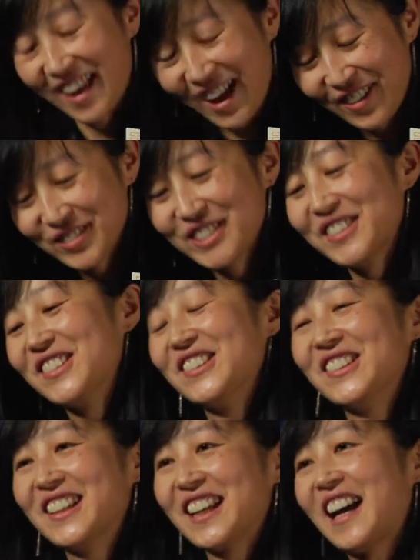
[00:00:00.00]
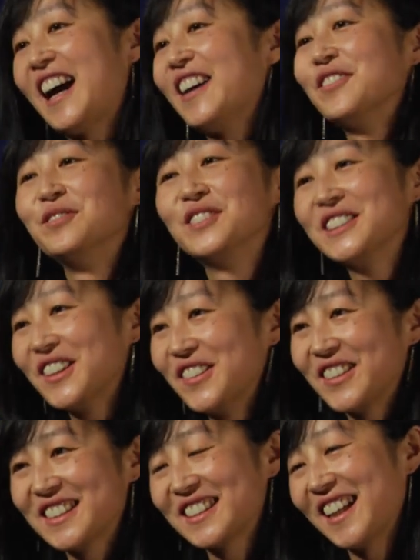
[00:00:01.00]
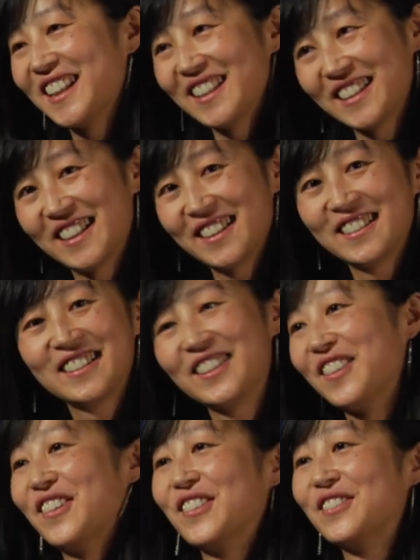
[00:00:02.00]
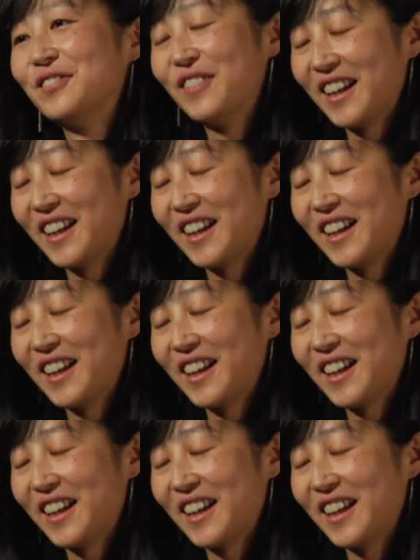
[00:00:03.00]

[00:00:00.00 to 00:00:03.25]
Absolutely. I'm so excited that, you know,